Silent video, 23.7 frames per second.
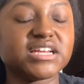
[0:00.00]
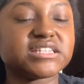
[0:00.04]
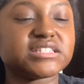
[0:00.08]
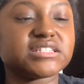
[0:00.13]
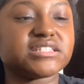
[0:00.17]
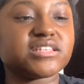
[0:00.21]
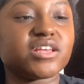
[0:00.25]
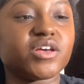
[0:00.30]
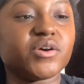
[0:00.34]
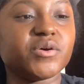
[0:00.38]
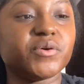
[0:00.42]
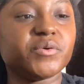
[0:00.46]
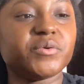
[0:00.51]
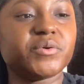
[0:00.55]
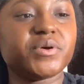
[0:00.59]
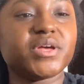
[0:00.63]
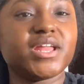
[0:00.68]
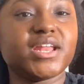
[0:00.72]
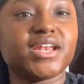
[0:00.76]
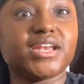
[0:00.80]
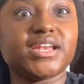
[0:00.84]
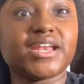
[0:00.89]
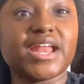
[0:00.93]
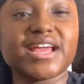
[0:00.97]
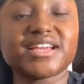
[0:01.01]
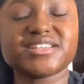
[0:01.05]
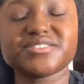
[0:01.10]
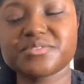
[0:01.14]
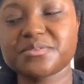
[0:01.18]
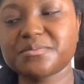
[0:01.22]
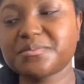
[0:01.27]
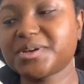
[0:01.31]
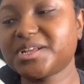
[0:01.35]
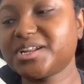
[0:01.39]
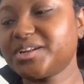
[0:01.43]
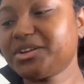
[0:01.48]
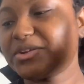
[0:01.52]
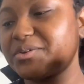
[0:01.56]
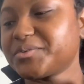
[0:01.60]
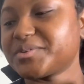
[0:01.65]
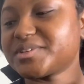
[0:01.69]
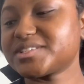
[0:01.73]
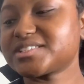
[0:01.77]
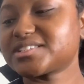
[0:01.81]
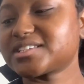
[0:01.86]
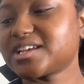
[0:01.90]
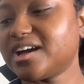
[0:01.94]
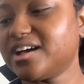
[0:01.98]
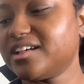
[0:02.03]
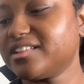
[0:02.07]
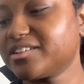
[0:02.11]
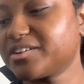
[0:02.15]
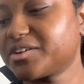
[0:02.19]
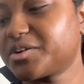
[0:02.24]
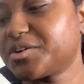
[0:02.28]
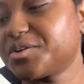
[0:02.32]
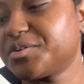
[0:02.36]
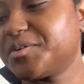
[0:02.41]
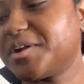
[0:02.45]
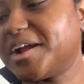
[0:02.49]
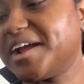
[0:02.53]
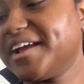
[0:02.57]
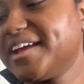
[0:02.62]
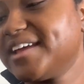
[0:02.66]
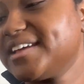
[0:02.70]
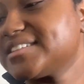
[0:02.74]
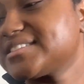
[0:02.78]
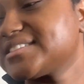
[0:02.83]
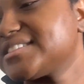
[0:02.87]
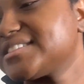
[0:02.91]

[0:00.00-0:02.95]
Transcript: So next what I'm gonna do is color correct.